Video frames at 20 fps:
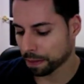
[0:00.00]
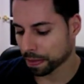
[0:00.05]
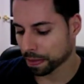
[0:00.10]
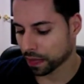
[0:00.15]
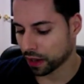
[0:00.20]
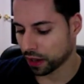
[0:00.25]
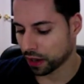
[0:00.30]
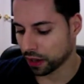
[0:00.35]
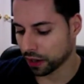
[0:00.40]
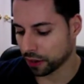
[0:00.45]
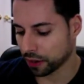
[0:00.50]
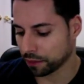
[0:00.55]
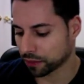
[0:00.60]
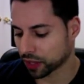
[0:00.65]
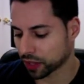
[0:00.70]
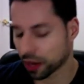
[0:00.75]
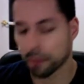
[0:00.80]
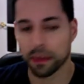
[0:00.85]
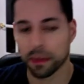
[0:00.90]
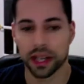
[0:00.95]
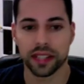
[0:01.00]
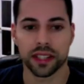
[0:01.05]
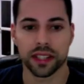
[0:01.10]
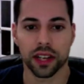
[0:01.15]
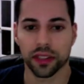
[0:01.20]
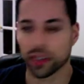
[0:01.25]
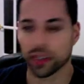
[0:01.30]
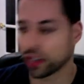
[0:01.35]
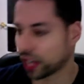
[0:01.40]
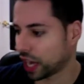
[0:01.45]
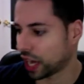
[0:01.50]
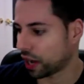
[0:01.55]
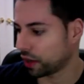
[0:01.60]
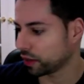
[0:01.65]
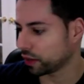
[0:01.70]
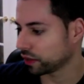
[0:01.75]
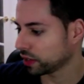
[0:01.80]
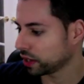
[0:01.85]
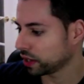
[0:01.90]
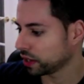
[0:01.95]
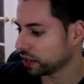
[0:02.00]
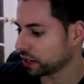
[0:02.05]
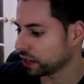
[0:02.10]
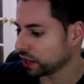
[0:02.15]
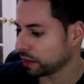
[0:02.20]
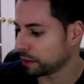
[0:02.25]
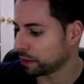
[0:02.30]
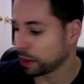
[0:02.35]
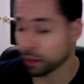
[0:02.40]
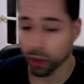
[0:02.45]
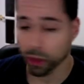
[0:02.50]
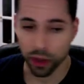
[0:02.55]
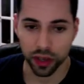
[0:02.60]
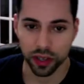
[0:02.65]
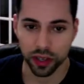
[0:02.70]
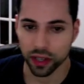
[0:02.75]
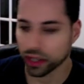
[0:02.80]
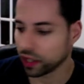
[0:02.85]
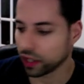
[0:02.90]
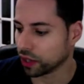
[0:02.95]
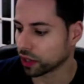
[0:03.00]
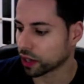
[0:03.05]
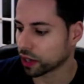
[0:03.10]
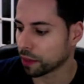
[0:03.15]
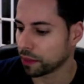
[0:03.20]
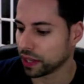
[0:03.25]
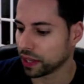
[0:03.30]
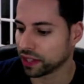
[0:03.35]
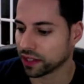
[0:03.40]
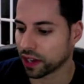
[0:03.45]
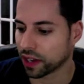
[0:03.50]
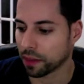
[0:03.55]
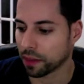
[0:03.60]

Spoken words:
of companies out there now, B-boy, companies that are